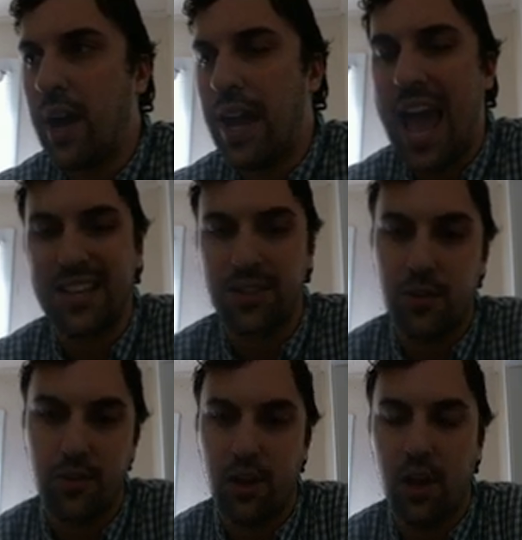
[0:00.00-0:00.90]

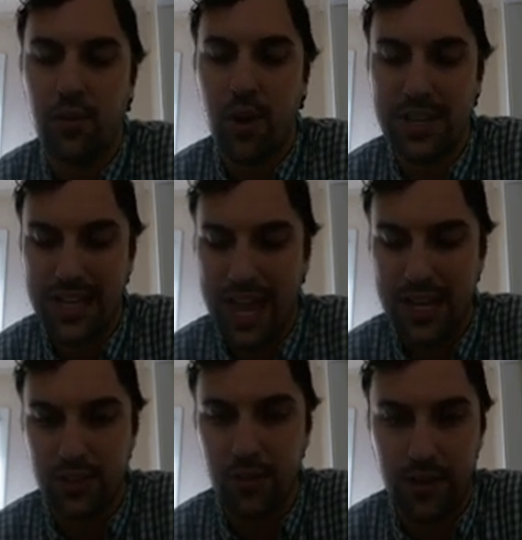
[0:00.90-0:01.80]
it
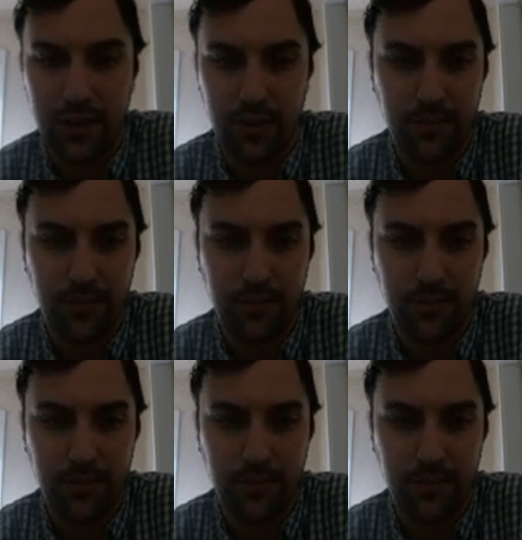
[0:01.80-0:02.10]
has no value.